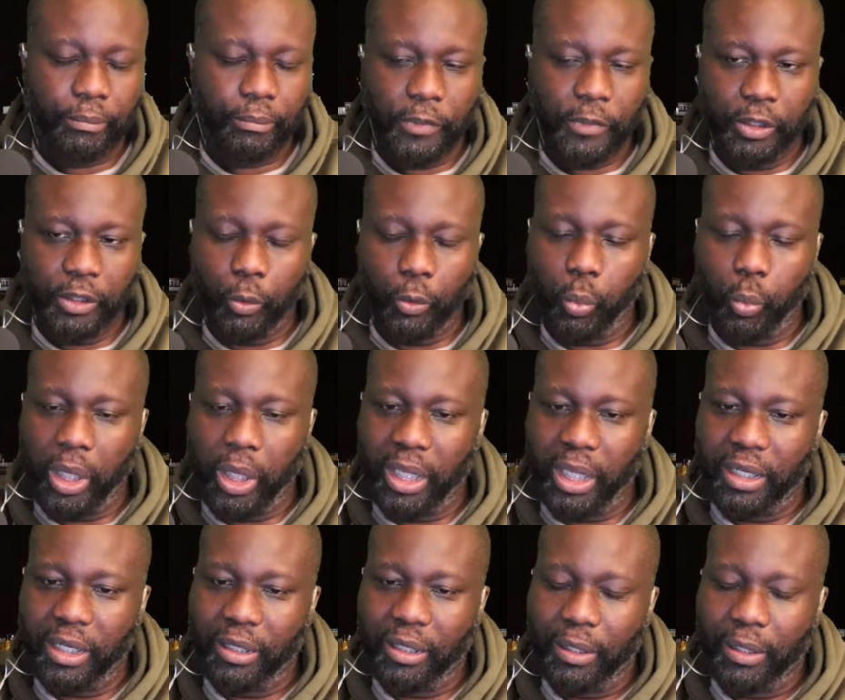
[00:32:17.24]

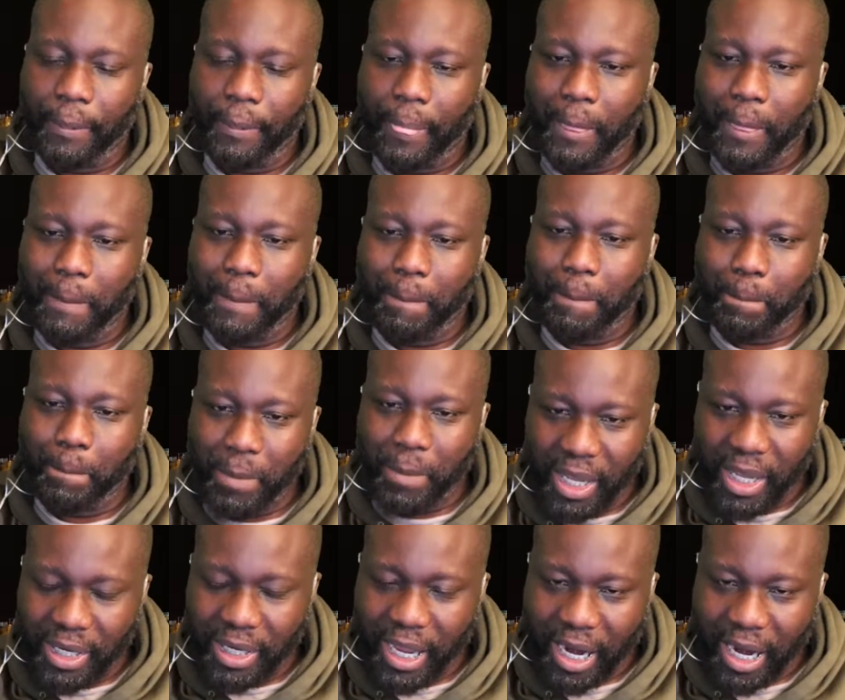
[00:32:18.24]
When men
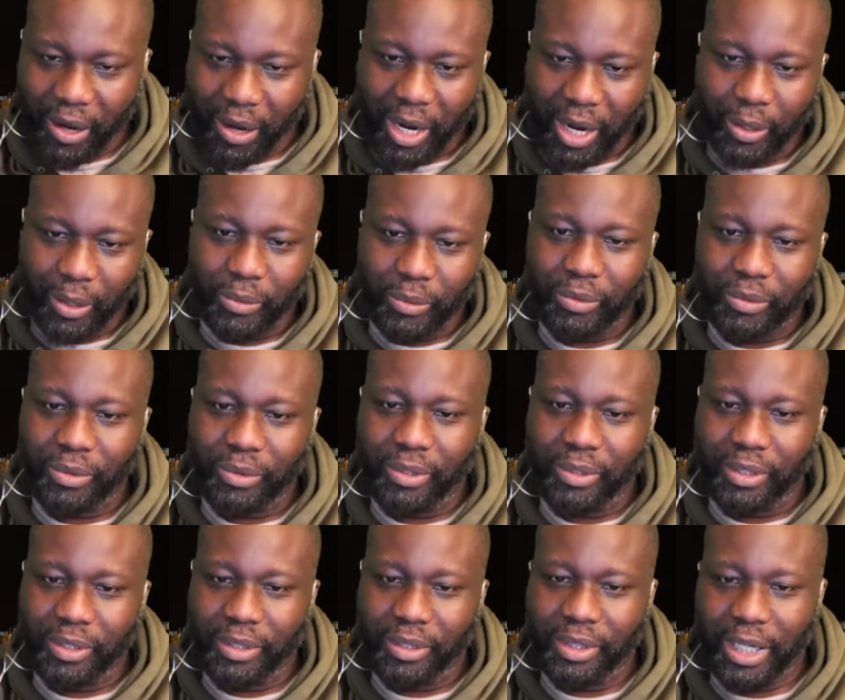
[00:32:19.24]
air out
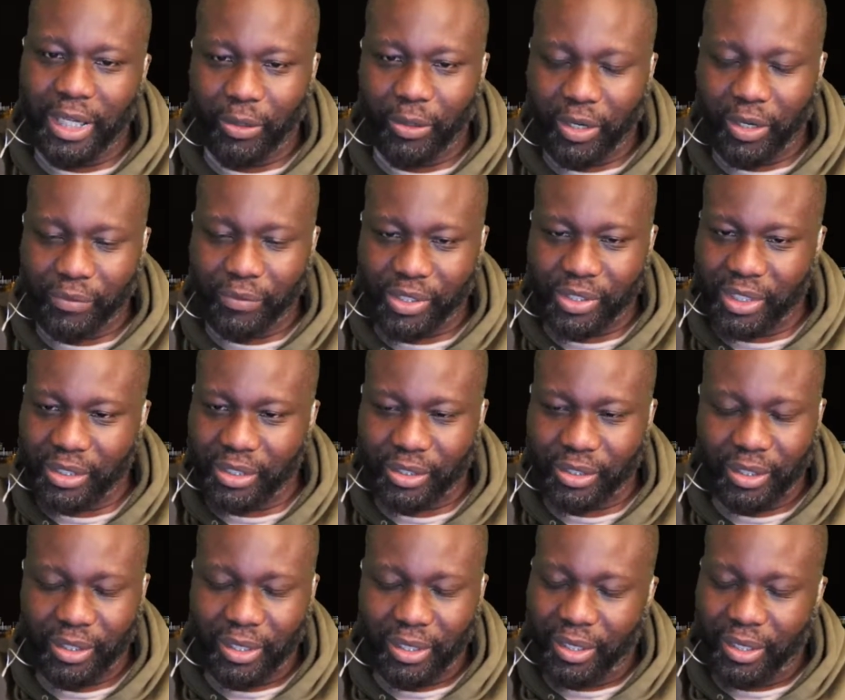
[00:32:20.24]
their grievances,
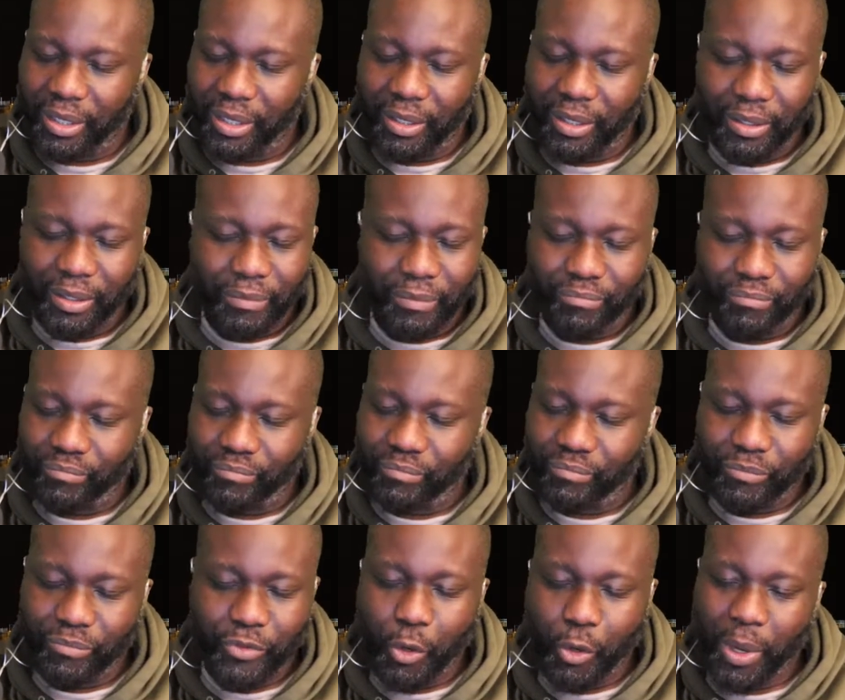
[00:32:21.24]

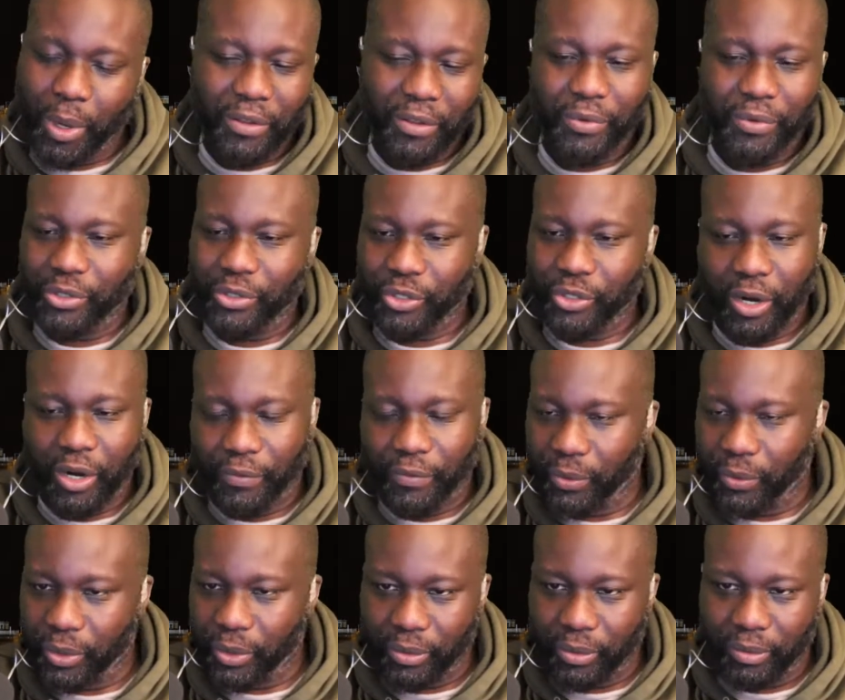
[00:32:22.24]
nobody feels sorry for you.